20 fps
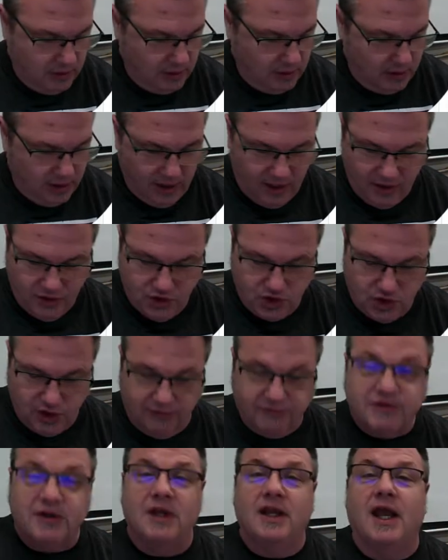and
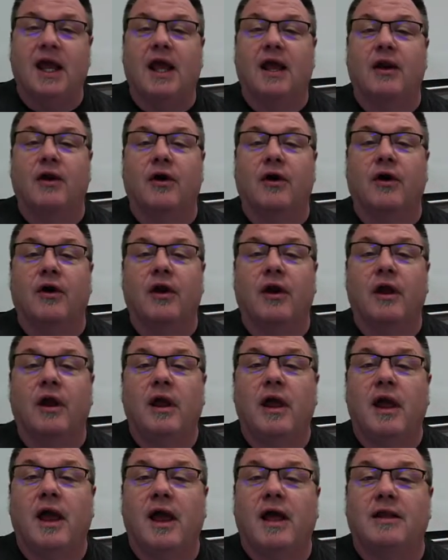shift and enter
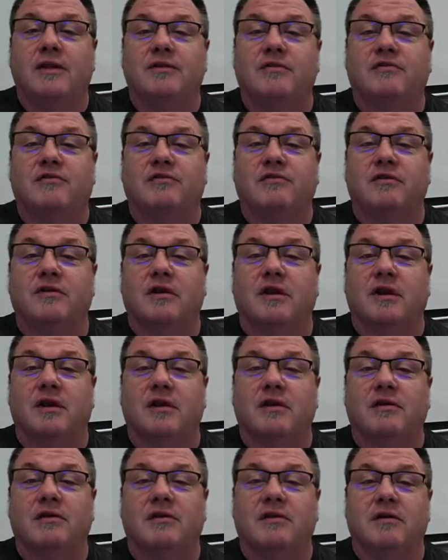and
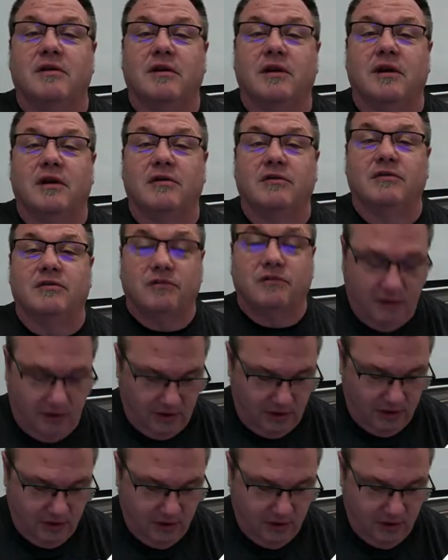see,